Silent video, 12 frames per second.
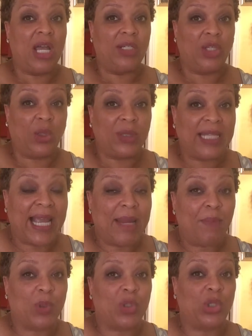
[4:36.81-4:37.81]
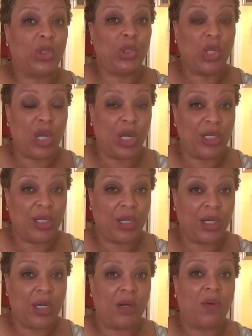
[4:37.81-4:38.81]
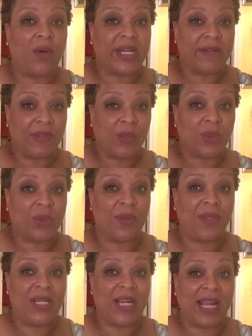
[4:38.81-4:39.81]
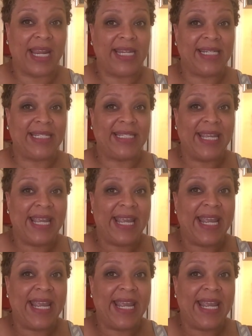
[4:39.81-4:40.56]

adult diapers longer or even through the night,